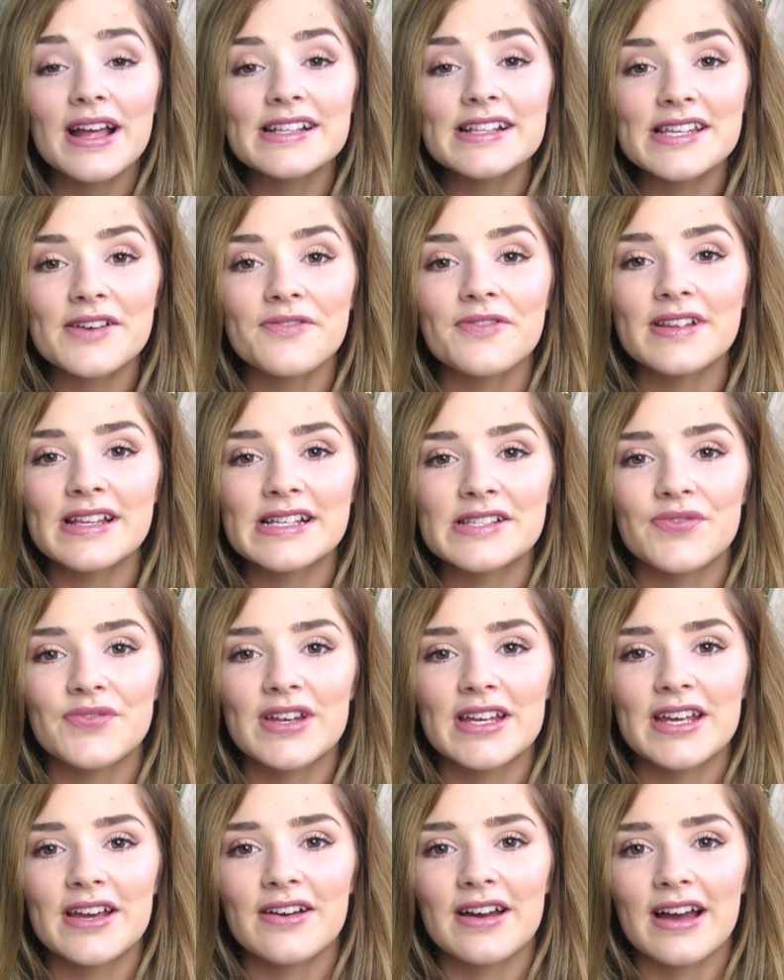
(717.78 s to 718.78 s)
that's it for this
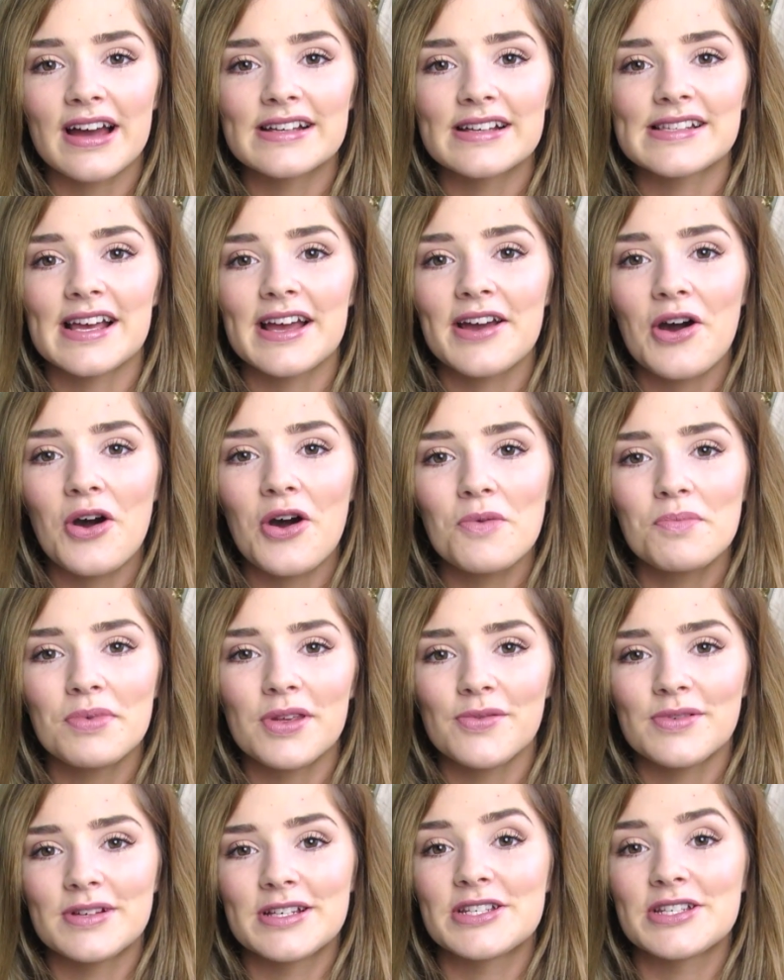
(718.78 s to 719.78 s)
video, guys. I hope
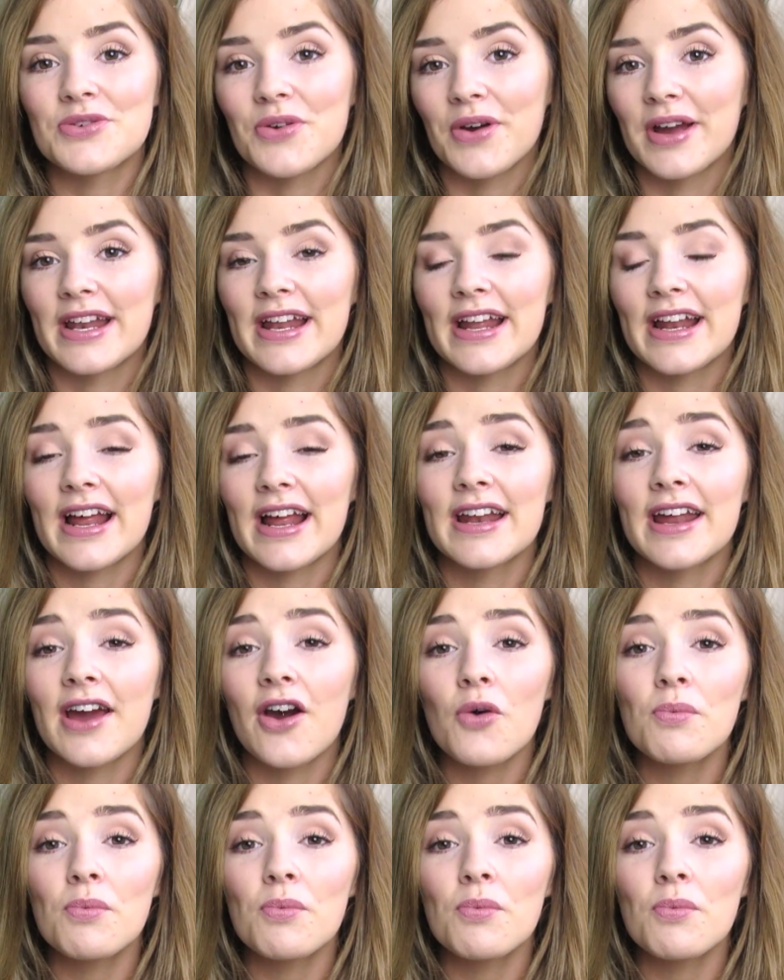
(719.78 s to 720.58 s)
you enjoyed it and I